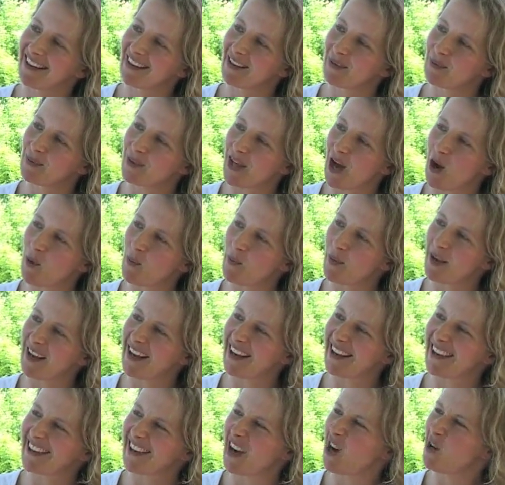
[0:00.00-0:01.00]
without
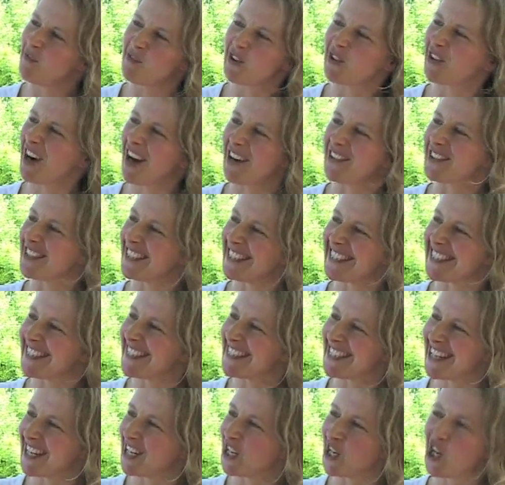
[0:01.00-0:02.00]
being overcrowded.
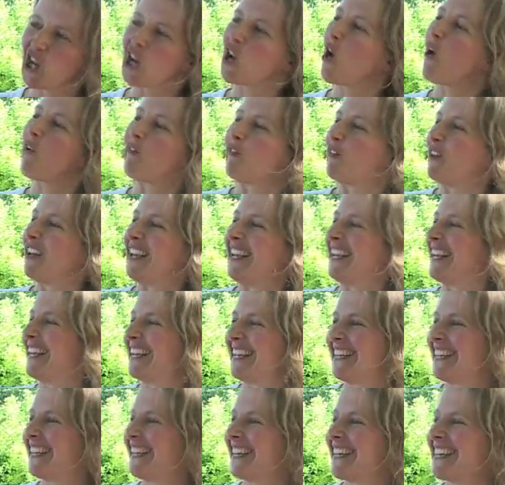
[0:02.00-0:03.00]
It's like a cacophony.
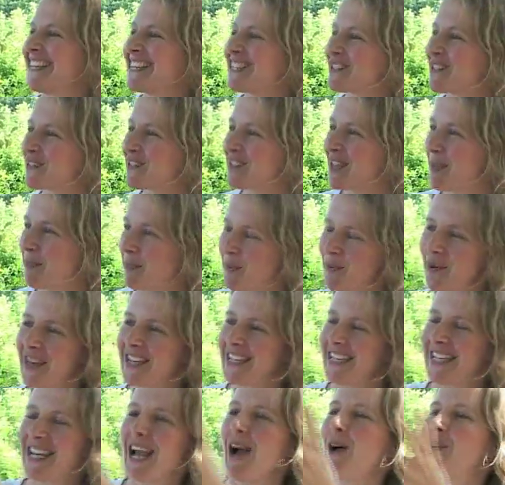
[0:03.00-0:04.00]
It's sort of
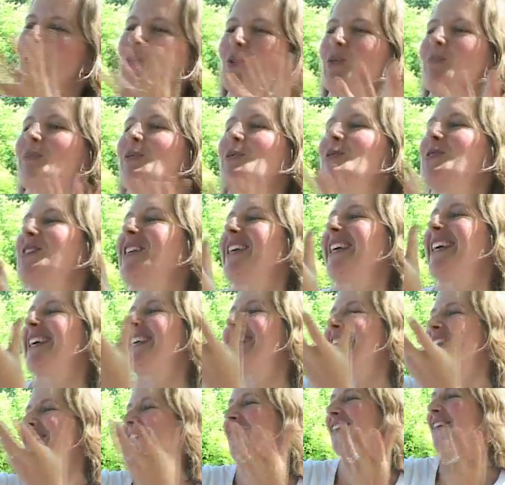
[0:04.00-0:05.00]
separating out your music
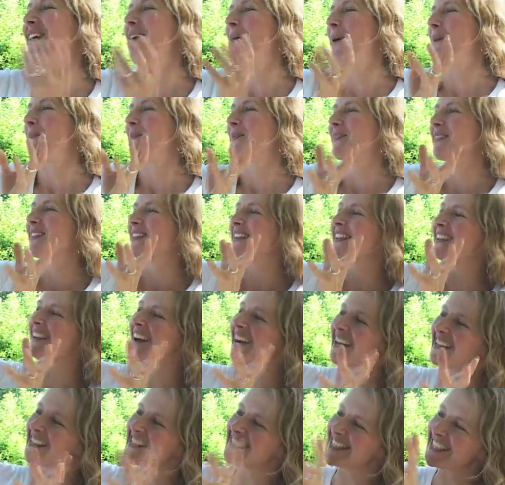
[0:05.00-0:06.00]
into
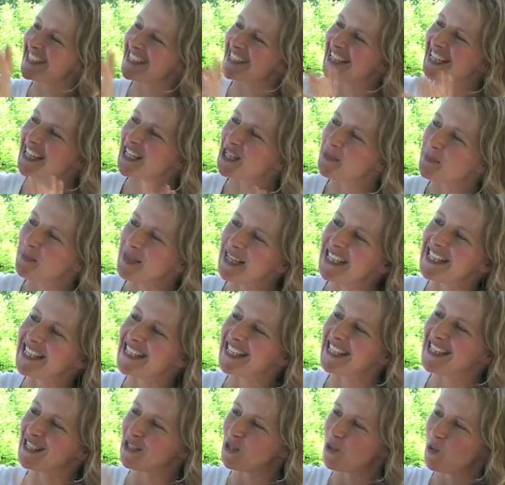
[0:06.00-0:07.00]
nice distinct
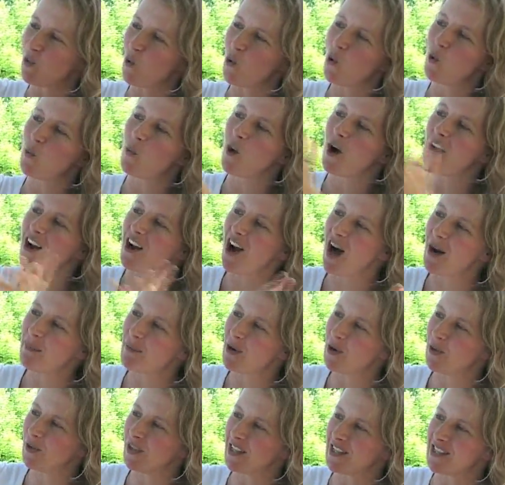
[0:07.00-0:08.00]
pieces that all work
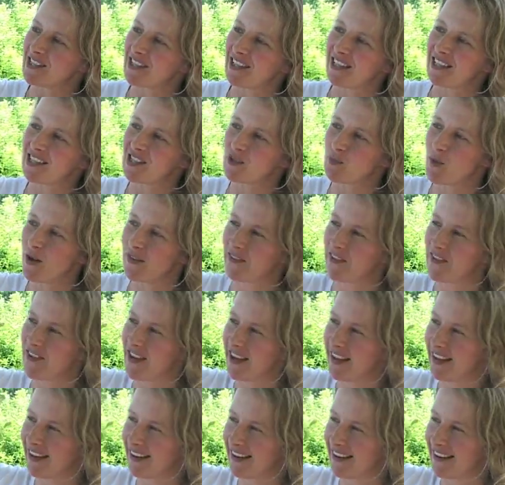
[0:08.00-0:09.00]
harmoniously as one
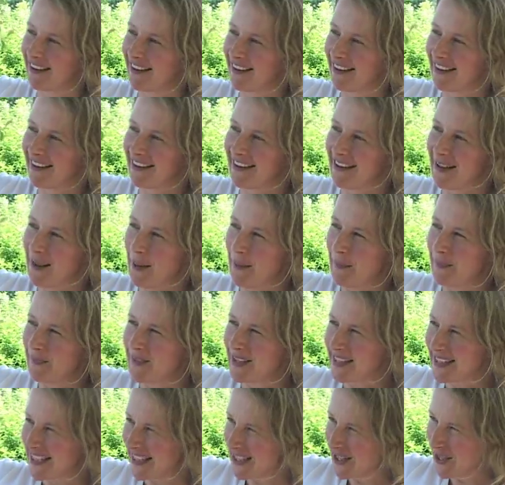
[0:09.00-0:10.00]
thing.
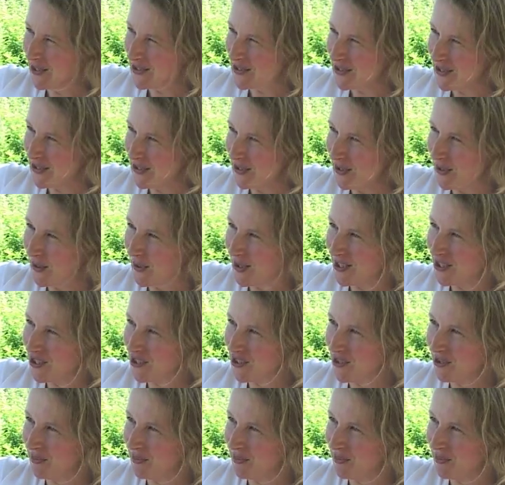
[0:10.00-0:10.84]
Does that answer the question?